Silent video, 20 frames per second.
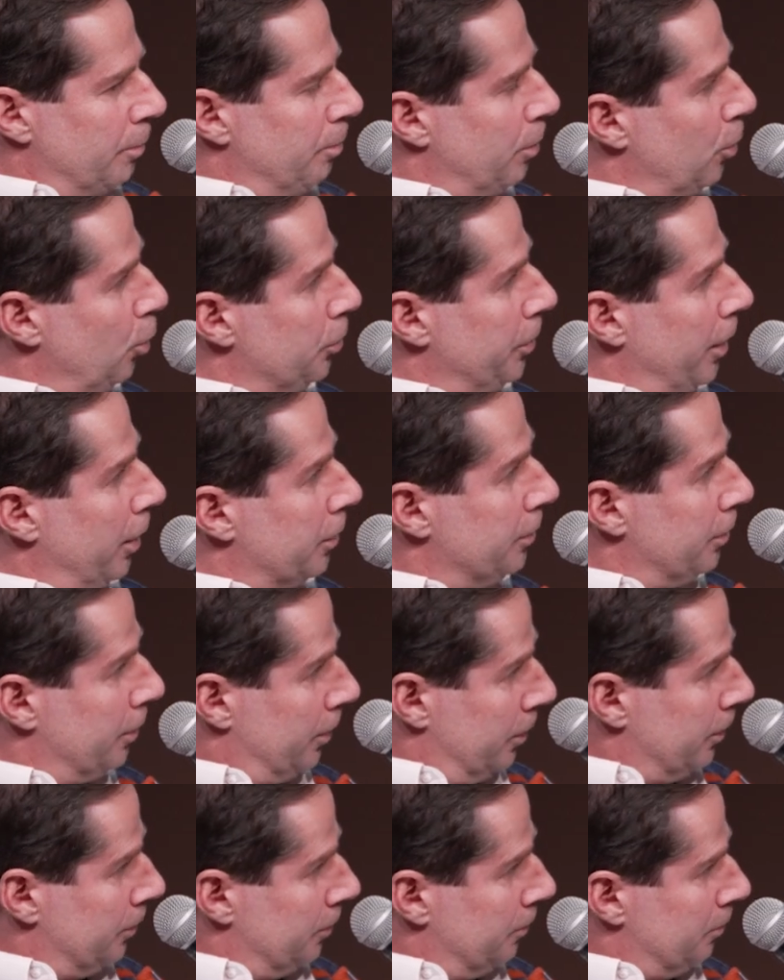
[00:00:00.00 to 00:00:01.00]
a product.
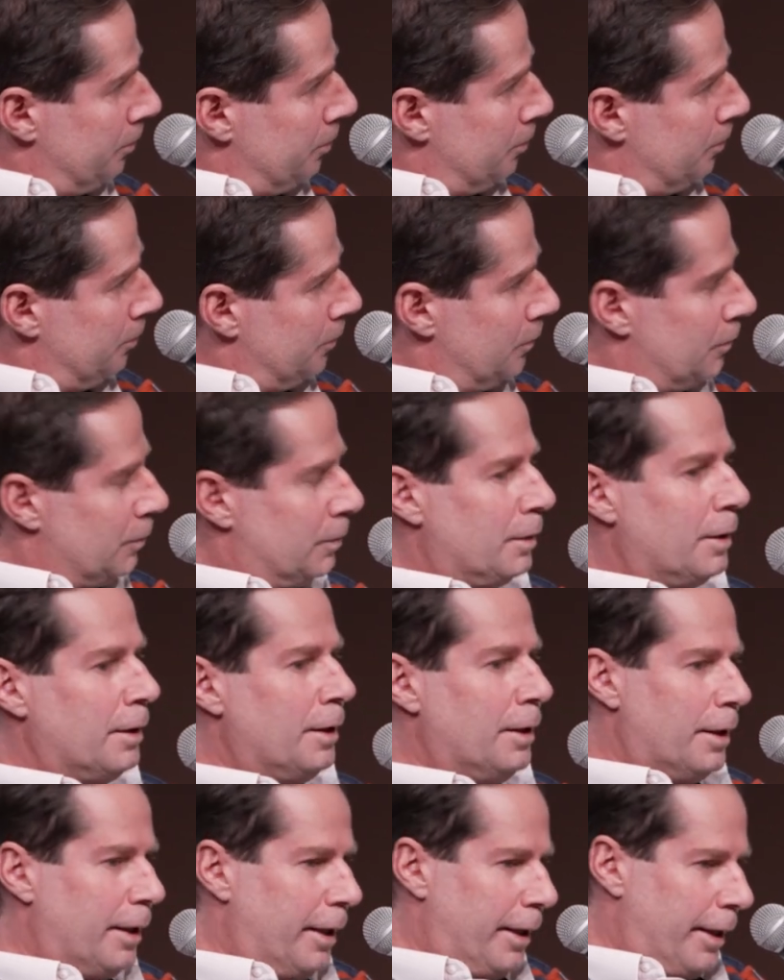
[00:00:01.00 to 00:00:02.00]

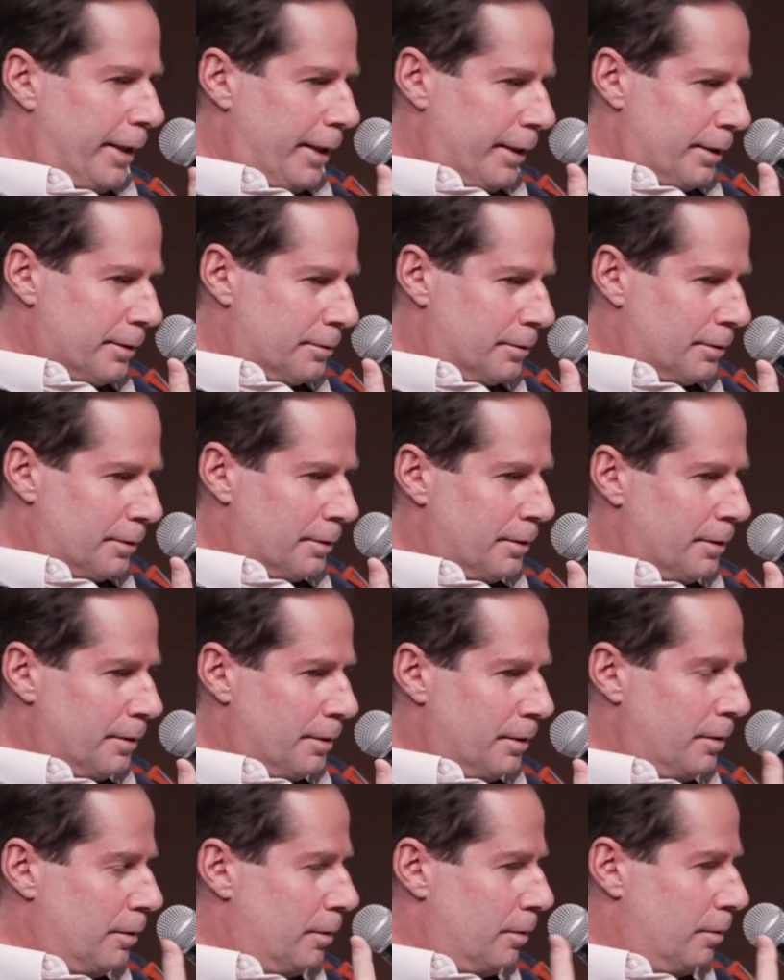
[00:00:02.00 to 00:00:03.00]
And
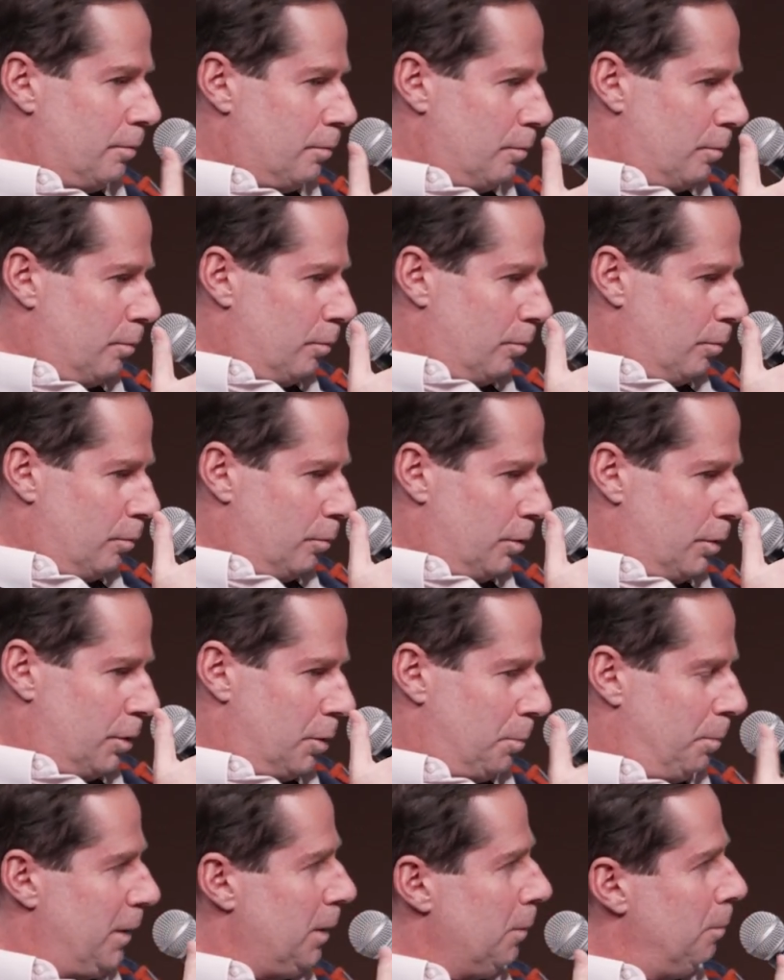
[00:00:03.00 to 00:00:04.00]

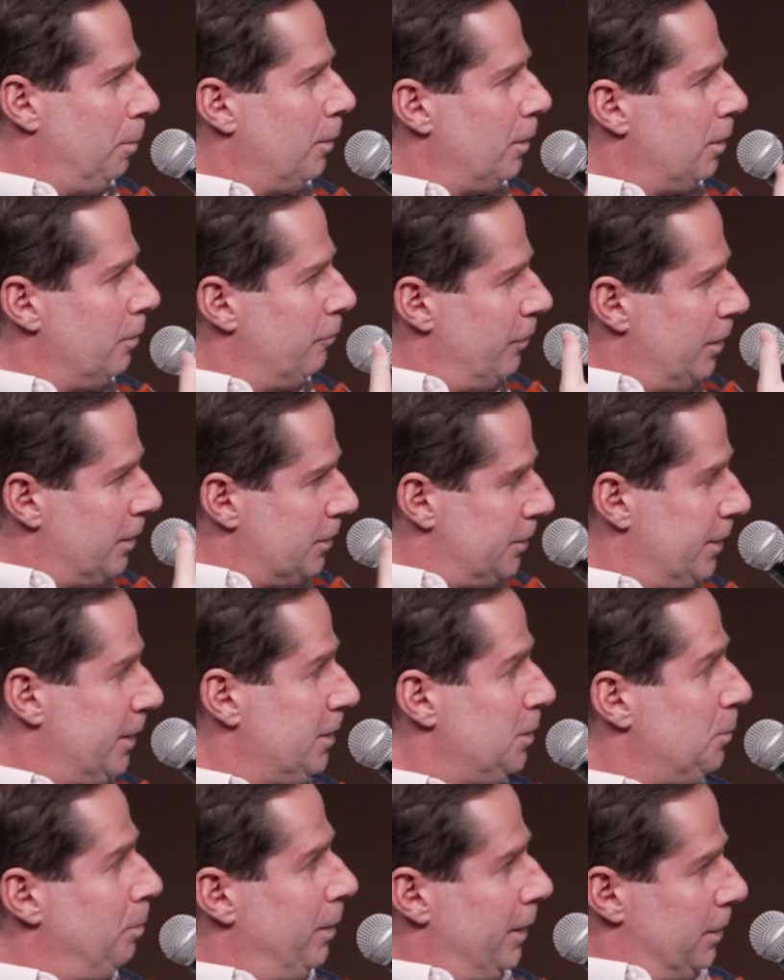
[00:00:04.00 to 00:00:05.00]
the people
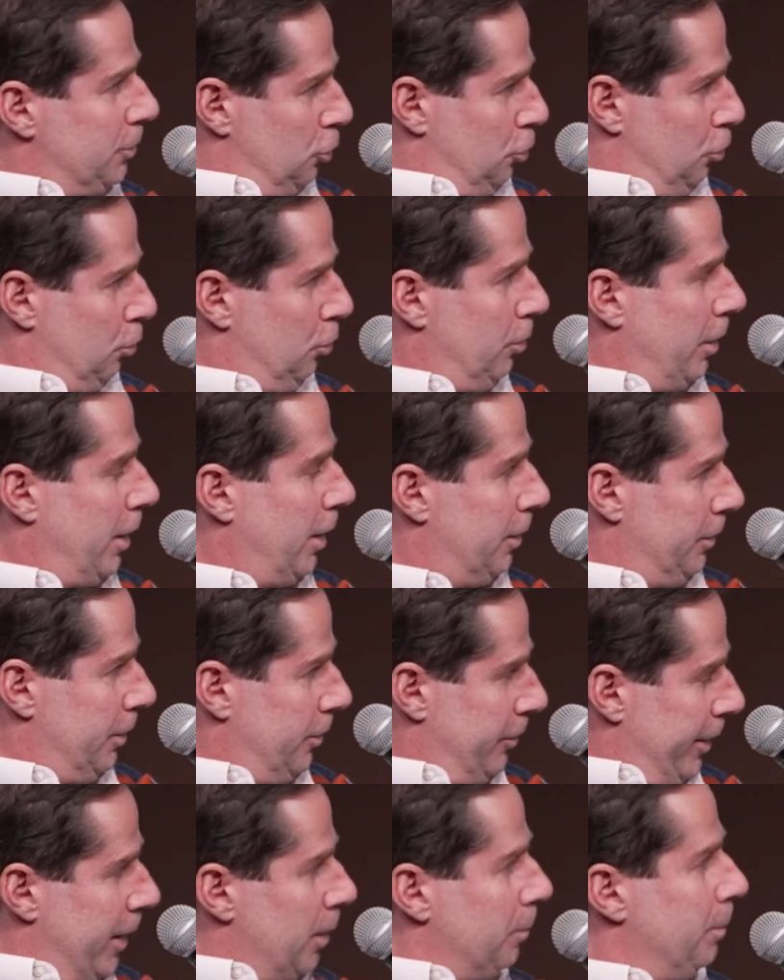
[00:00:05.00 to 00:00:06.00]
VCs pitch to are
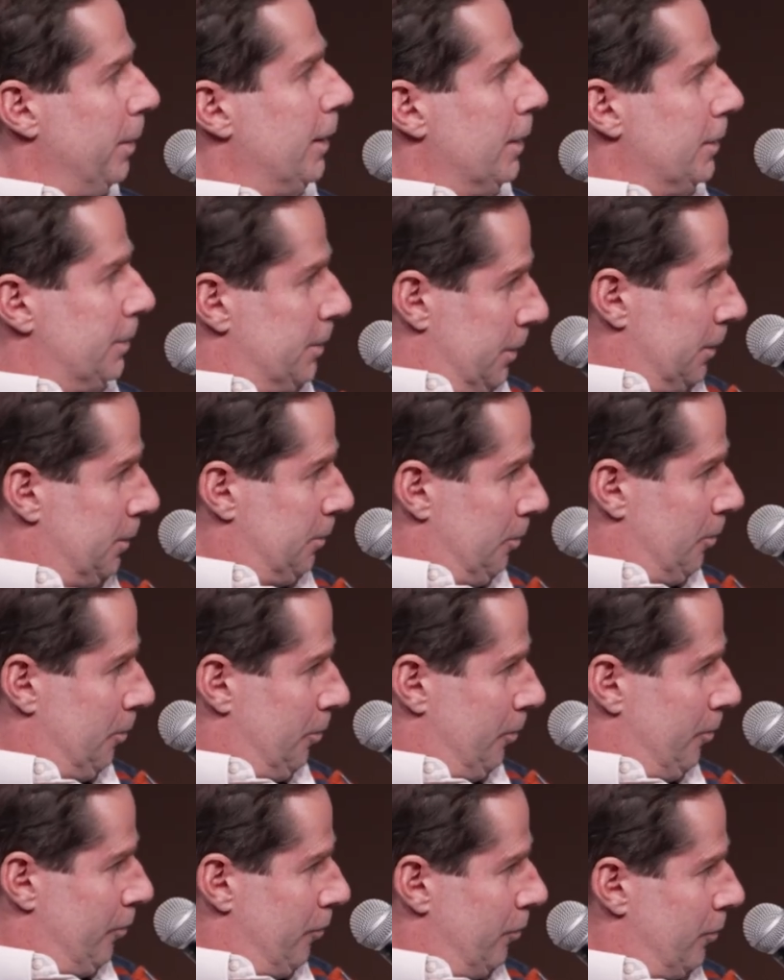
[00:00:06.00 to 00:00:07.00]
their LPs.
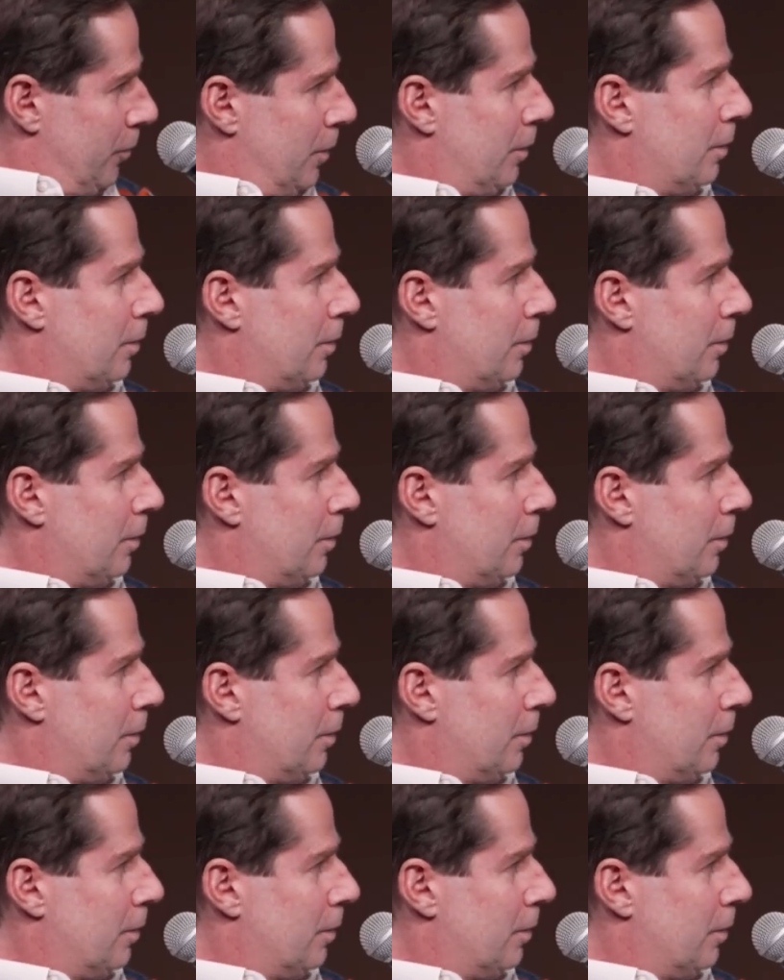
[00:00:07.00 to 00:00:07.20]
Mm-hmm.